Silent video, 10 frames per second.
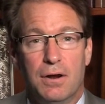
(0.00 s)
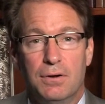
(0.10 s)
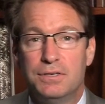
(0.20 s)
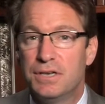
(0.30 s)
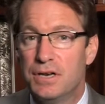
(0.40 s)

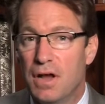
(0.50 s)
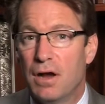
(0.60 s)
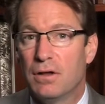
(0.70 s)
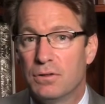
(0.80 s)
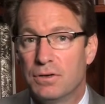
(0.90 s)
Ernst &
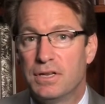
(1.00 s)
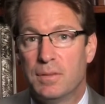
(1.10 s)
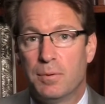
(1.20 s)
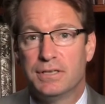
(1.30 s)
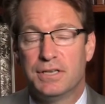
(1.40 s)
Young looked at
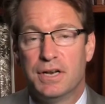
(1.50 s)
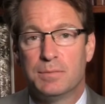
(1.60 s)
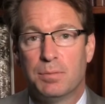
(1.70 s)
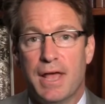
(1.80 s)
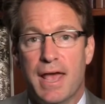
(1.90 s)
the
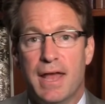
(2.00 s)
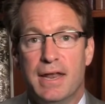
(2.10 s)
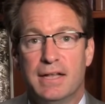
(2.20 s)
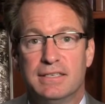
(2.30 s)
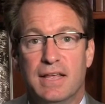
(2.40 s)
president's
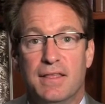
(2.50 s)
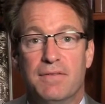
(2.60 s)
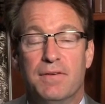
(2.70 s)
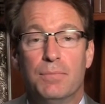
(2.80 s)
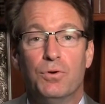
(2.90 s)
plan and said that
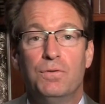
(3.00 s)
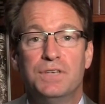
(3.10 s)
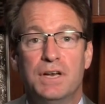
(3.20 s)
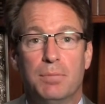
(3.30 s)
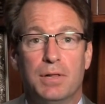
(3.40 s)
if it moves
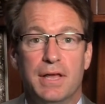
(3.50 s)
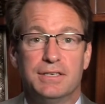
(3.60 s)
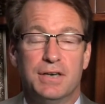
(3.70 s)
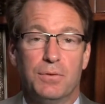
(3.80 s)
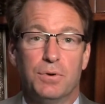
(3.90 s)
into
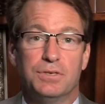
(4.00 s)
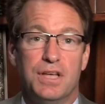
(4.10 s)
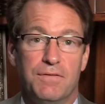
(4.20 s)
place, in other words,